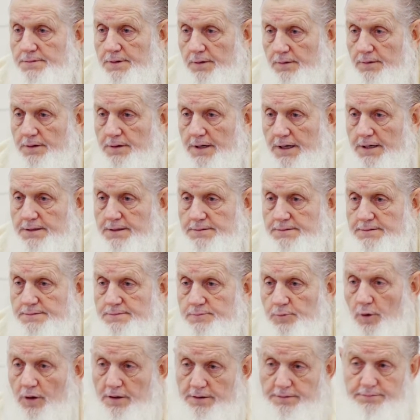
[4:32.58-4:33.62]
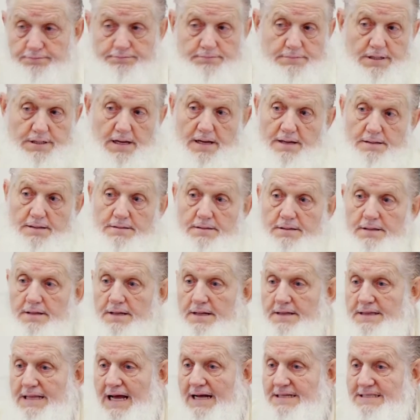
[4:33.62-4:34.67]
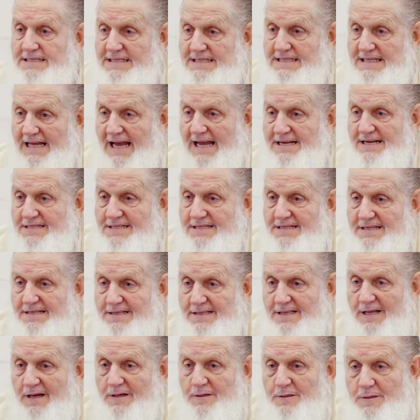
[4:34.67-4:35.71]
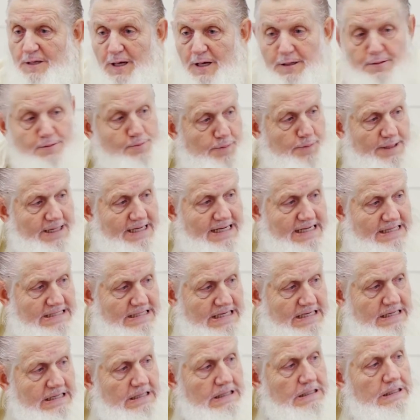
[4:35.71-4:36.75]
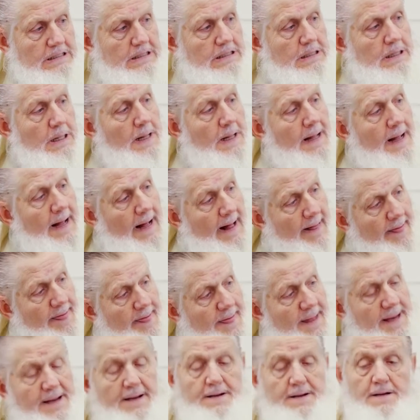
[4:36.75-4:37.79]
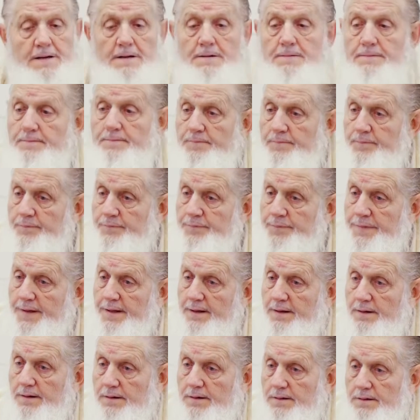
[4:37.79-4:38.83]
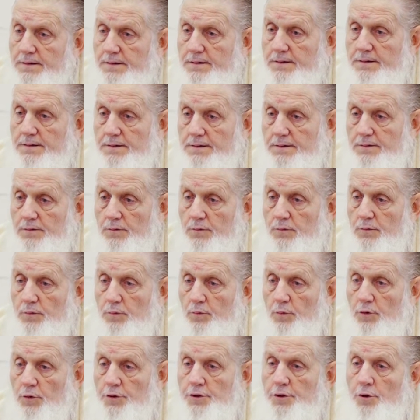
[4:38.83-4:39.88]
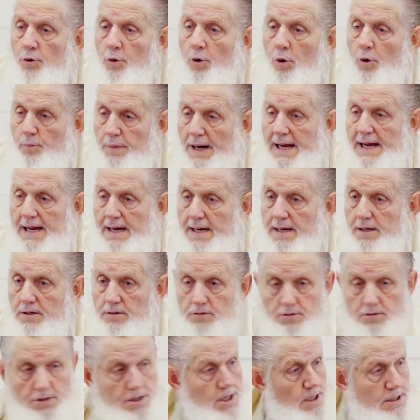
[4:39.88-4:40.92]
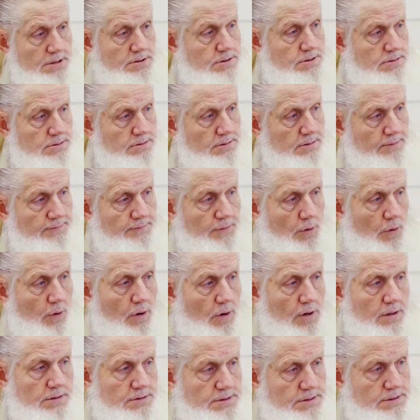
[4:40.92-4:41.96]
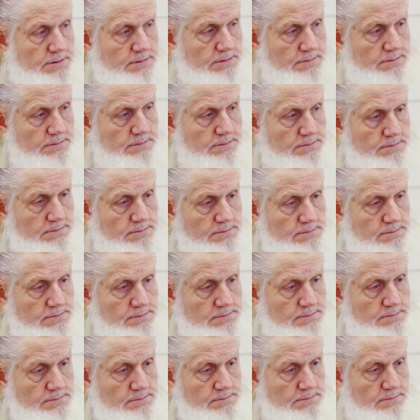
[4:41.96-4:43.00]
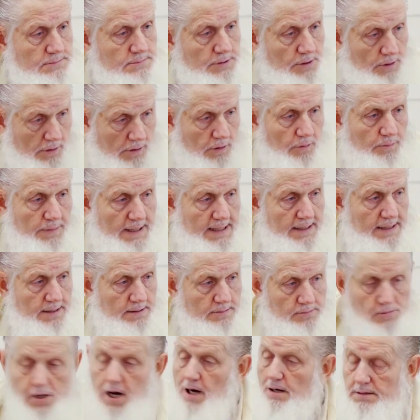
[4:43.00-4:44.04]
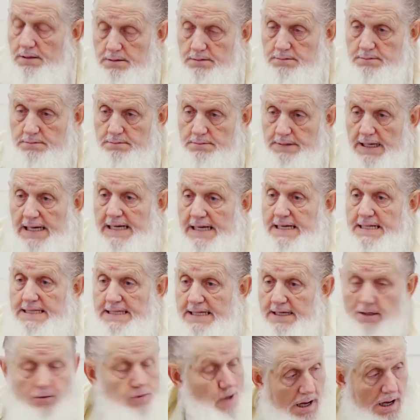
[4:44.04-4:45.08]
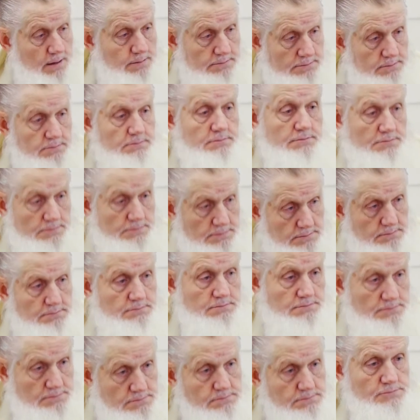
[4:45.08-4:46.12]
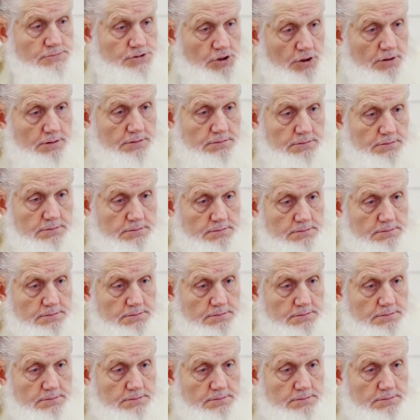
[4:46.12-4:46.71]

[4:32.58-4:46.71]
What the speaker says: Okay. Well, at that stage, that's pretty easy. And then, will you obey? Yes, of course. You'll obey? Yeah. Anything? Yeah. Sure.